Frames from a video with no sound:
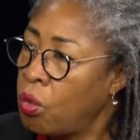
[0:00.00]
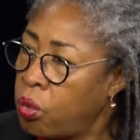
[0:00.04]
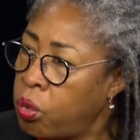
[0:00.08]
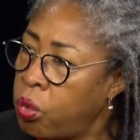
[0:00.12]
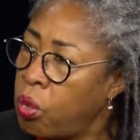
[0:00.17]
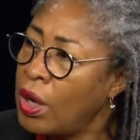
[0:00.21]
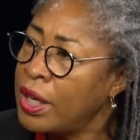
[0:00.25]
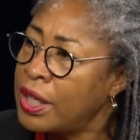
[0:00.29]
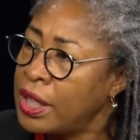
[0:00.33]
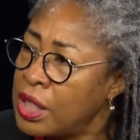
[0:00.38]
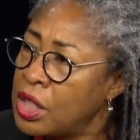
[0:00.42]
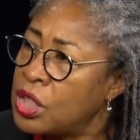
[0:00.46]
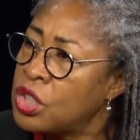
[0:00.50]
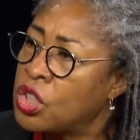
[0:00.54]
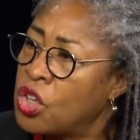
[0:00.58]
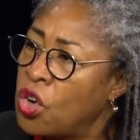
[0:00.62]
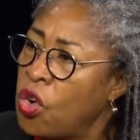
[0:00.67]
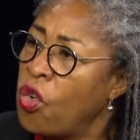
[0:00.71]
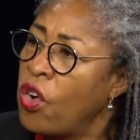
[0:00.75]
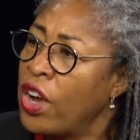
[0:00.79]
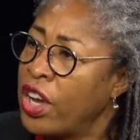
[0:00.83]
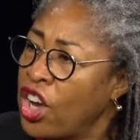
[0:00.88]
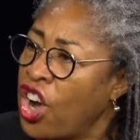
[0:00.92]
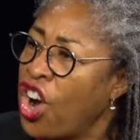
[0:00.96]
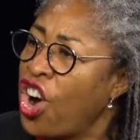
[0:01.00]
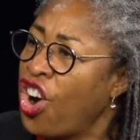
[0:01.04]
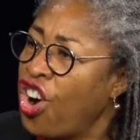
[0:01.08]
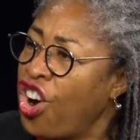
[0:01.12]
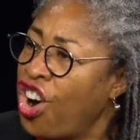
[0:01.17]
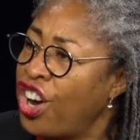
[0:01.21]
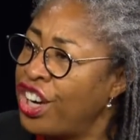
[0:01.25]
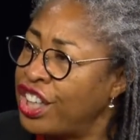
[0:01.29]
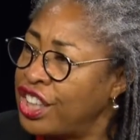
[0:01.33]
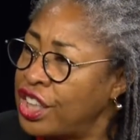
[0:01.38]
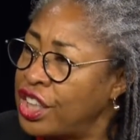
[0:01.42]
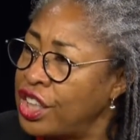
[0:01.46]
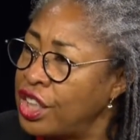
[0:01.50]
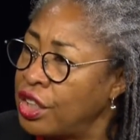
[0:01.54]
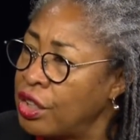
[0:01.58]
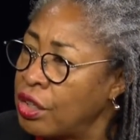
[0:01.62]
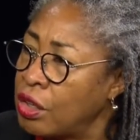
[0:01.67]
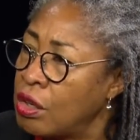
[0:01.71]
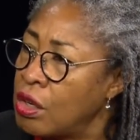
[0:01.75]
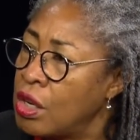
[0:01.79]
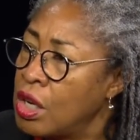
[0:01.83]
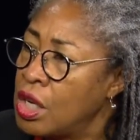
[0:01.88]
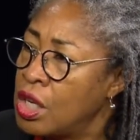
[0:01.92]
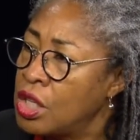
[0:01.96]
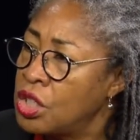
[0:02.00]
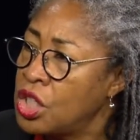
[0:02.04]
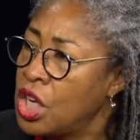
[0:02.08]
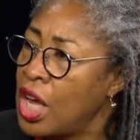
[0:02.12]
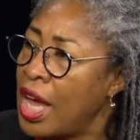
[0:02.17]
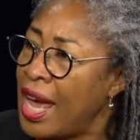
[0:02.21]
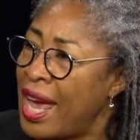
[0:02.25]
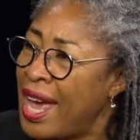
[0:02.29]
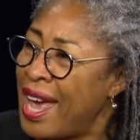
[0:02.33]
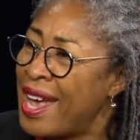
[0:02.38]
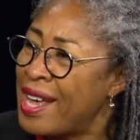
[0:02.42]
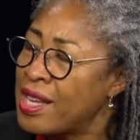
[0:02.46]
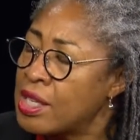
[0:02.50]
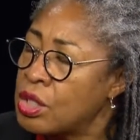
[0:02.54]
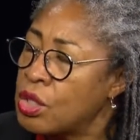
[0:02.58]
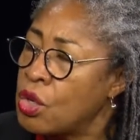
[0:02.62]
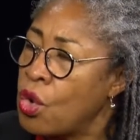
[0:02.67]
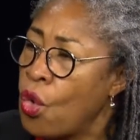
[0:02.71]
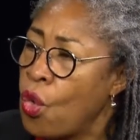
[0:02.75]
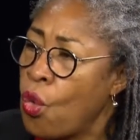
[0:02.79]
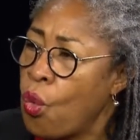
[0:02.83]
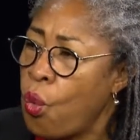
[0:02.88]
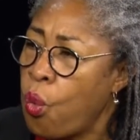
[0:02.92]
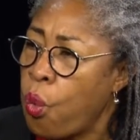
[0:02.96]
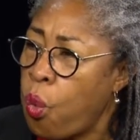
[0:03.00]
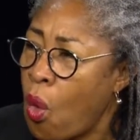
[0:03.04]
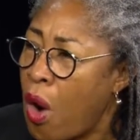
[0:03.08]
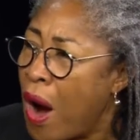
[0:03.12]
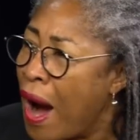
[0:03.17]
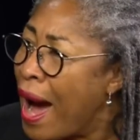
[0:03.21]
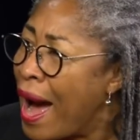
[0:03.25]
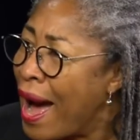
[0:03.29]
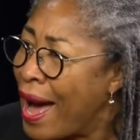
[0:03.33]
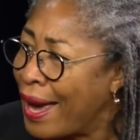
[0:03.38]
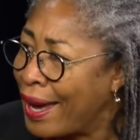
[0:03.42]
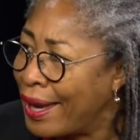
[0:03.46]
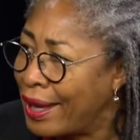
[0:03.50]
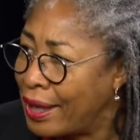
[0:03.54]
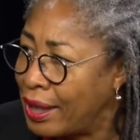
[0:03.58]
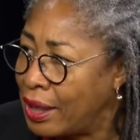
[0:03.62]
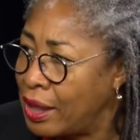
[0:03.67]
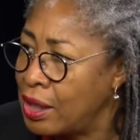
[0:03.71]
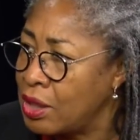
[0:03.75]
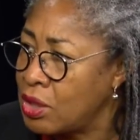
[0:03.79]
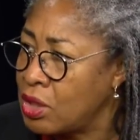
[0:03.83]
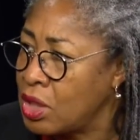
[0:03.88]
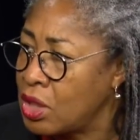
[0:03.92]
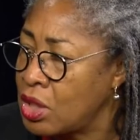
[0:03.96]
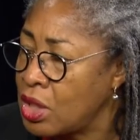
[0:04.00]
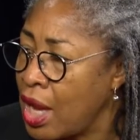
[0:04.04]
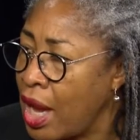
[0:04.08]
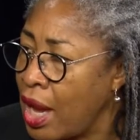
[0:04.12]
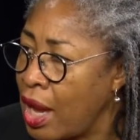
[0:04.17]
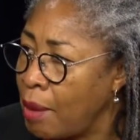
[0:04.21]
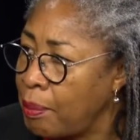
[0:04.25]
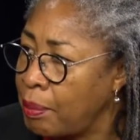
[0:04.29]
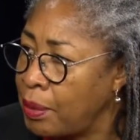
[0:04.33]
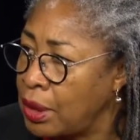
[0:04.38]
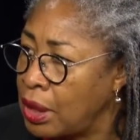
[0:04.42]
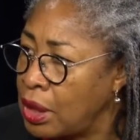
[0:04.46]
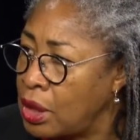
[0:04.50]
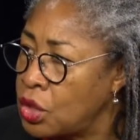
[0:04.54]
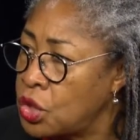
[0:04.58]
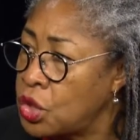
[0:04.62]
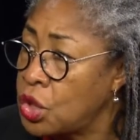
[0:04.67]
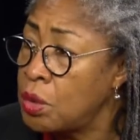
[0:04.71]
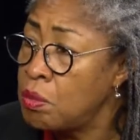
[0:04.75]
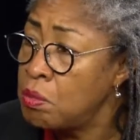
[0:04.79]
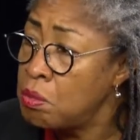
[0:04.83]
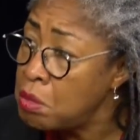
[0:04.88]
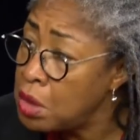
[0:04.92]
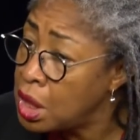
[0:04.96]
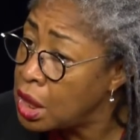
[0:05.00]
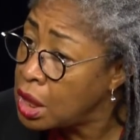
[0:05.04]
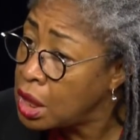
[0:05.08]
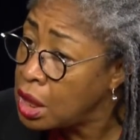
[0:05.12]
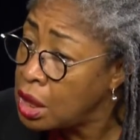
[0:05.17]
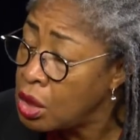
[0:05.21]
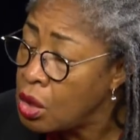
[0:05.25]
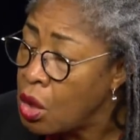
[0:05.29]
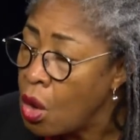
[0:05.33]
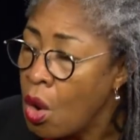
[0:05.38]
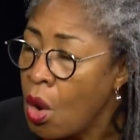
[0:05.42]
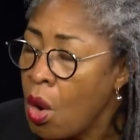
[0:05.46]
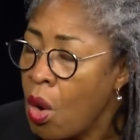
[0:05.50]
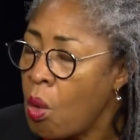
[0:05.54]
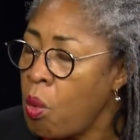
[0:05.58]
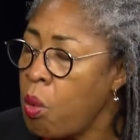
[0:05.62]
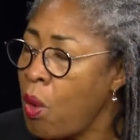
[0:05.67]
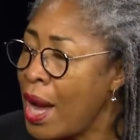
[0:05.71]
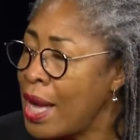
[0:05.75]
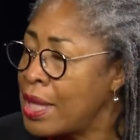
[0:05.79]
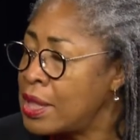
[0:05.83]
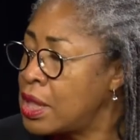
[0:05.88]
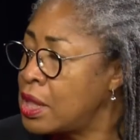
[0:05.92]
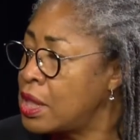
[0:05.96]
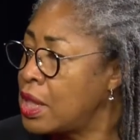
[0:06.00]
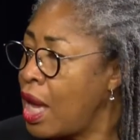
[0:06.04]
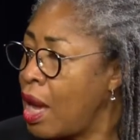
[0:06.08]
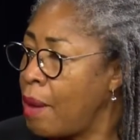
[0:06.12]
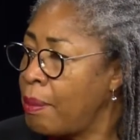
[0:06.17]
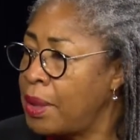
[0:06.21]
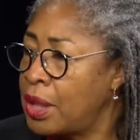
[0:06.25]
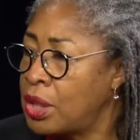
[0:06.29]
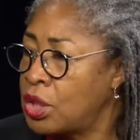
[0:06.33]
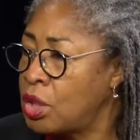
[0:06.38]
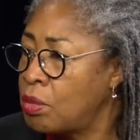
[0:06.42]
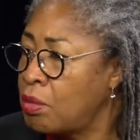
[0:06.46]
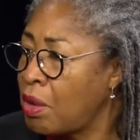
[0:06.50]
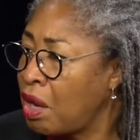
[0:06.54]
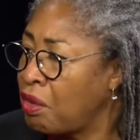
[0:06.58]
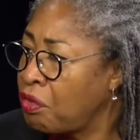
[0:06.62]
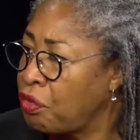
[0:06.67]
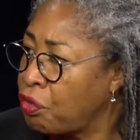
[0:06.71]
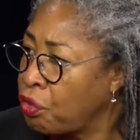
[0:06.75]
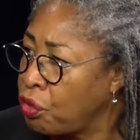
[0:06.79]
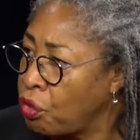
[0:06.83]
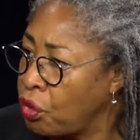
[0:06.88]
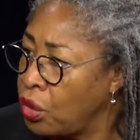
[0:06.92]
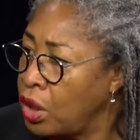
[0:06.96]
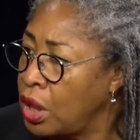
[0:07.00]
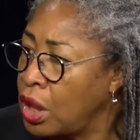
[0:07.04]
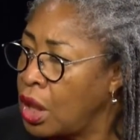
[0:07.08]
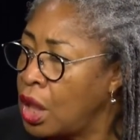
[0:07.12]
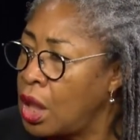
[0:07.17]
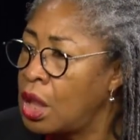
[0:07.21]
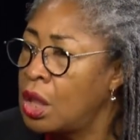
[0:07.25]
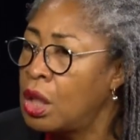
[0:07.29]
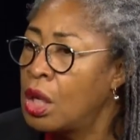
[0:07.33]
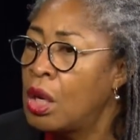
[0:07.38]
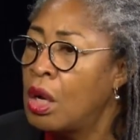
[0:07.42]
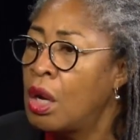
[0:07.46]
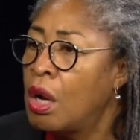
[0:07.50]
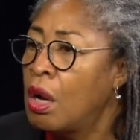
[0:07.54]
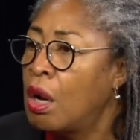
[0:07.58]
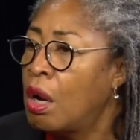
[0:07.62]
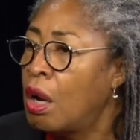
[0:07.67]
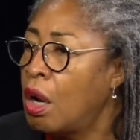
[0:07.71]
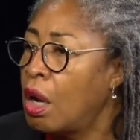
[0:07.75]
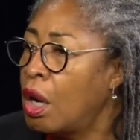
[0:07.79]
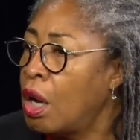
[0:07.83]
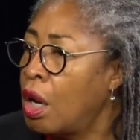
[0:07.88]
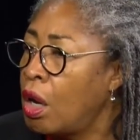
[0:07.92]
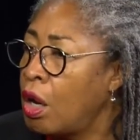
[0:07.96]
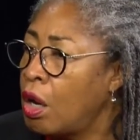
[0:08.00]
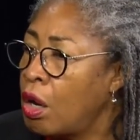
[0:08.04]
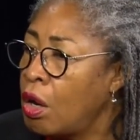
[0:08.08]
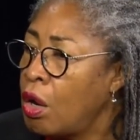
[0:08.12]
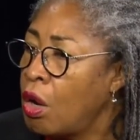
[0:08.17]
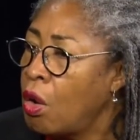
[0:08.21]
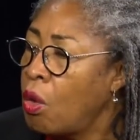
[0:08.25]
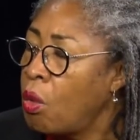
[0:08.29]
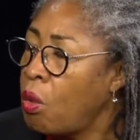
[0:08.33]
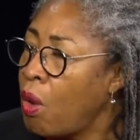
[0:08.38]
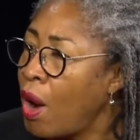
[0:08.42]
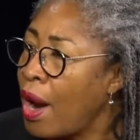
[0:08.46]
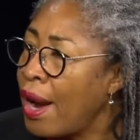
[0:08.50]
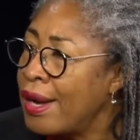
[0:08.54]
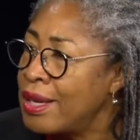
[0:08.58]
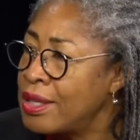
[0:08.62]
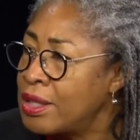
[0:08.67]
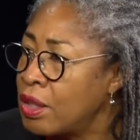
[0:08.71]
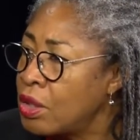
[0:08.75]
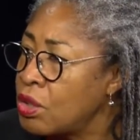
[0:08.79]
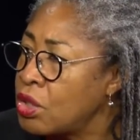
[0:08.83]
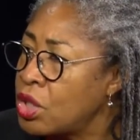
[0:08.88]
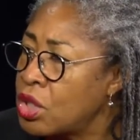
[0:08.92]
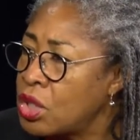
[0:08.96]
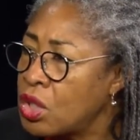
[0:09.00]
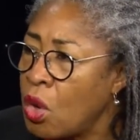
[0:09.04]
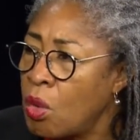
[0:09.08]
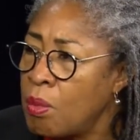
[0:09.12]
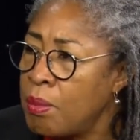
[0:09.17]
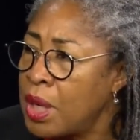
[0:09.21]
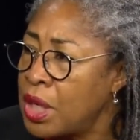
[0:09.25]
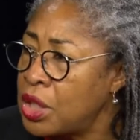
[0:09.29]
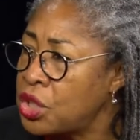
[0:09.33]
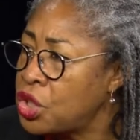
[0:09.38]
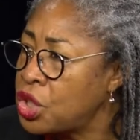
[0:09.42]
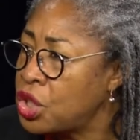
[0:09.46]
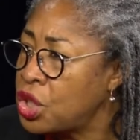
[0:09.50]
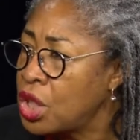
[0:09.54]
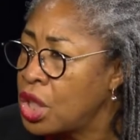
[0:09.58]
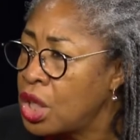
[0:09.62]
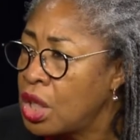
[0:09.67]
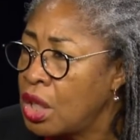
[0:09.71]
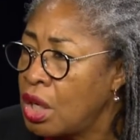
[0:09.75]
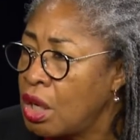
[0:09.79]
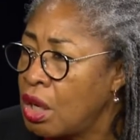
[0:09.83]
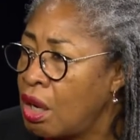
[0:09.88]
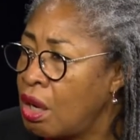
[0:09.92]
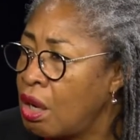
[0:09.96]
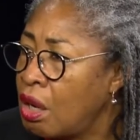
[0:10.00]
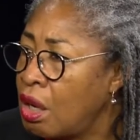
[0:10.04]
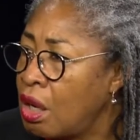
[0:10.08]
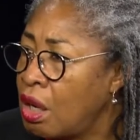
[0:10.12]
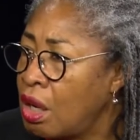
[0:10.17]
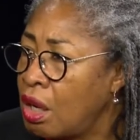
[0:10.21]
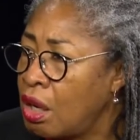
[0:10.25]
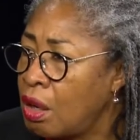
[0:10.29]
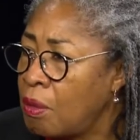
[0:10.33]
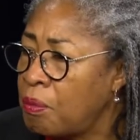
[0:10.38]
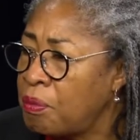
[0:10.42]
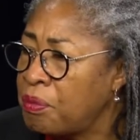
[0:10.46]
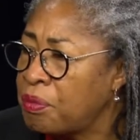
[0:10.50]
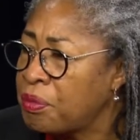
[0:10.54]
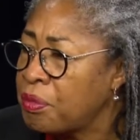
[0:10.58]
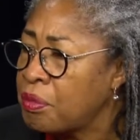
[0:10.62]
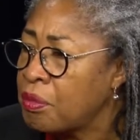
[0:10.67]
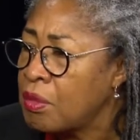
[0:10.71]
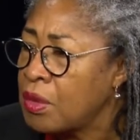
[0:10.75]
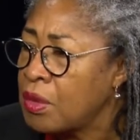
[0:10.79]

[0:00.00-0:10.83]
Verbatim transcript: what is going on here? Mm-hmm. To ask, why is this happening to me? Why is this happening to my friend? Uh, why is there so much um,